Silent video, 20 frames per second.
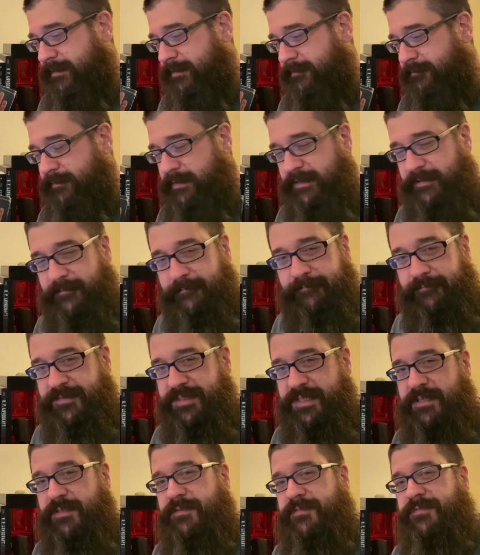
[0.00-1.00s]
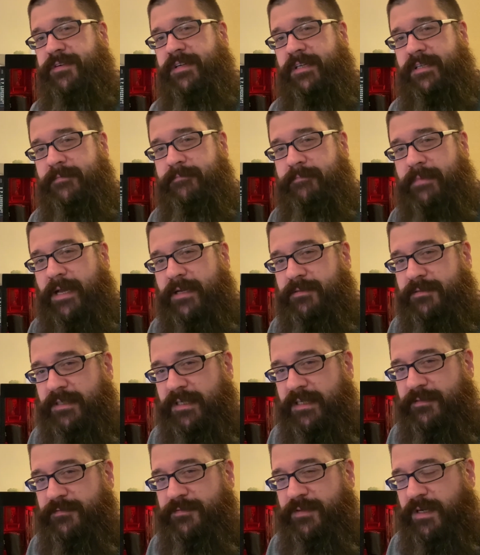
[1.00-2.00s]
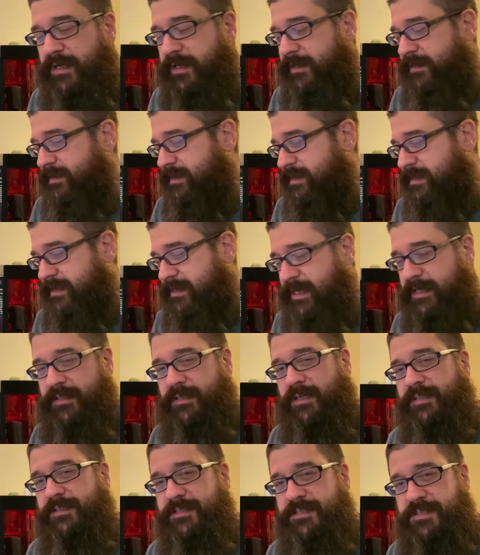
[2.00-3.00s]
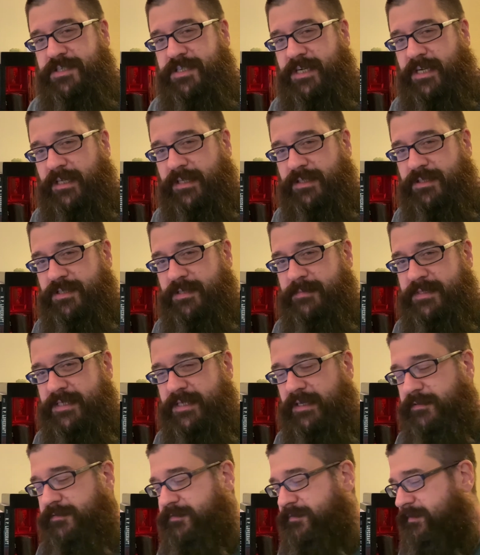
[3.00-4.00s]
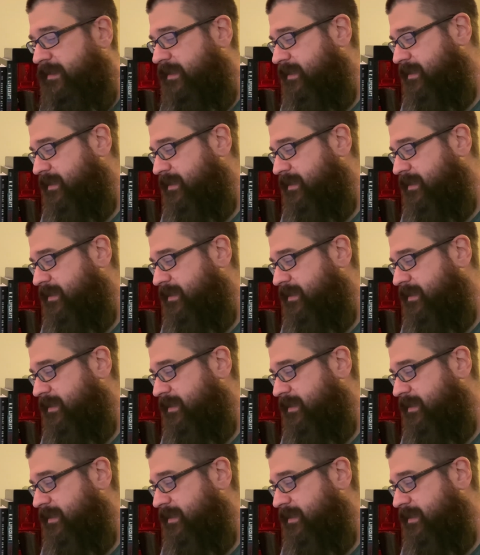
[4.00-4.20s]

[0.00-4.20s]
My dear friend Michael K. Vaughan has taken on this challenge himself.